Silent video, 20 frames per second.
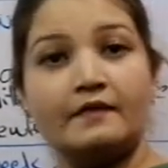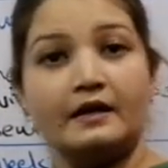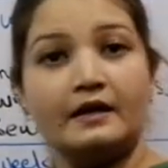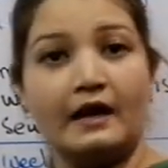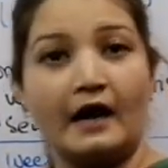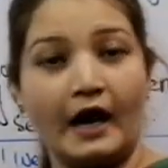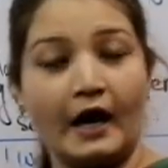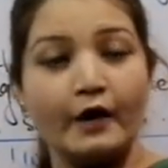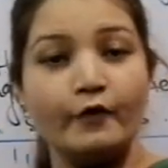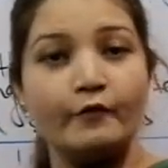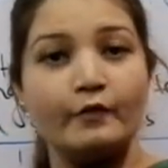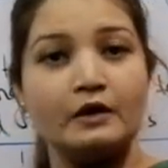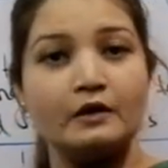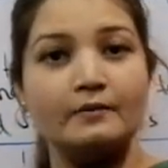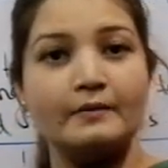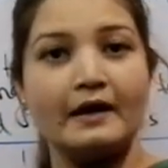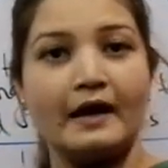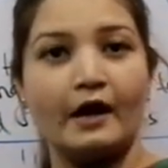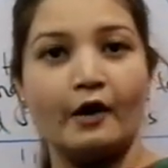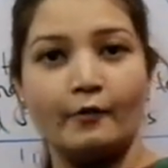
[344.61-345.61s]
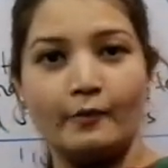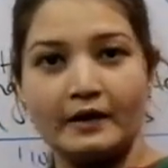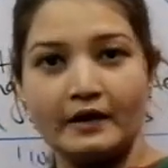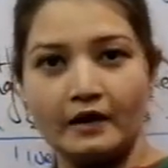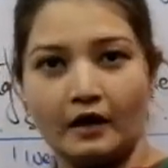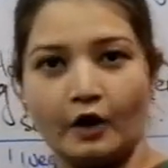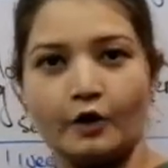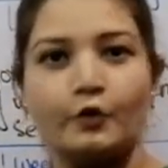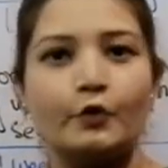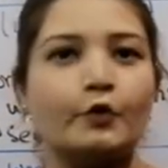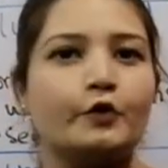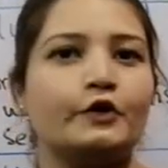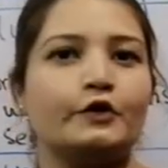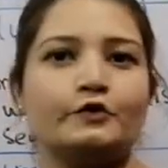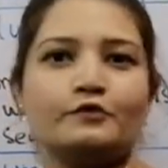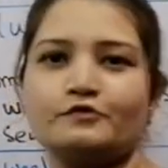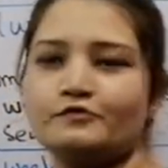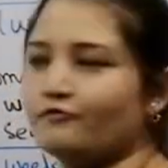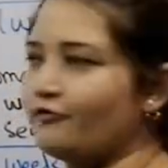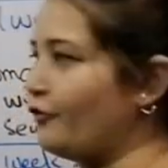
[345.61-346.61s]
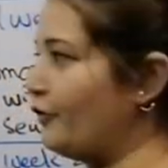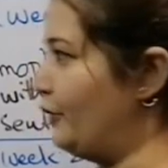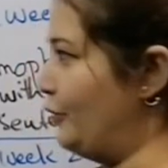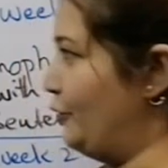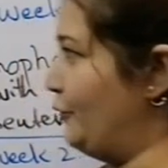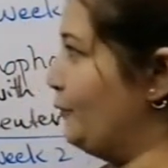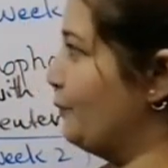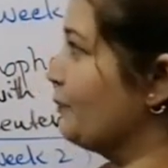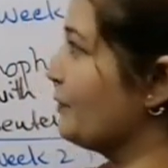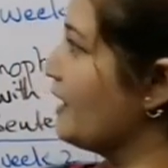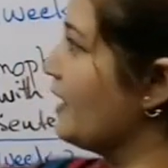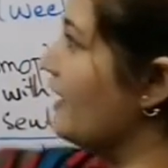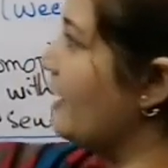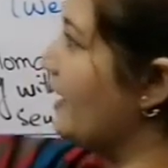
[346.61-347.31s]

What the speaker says: Then I will be having a good news for you.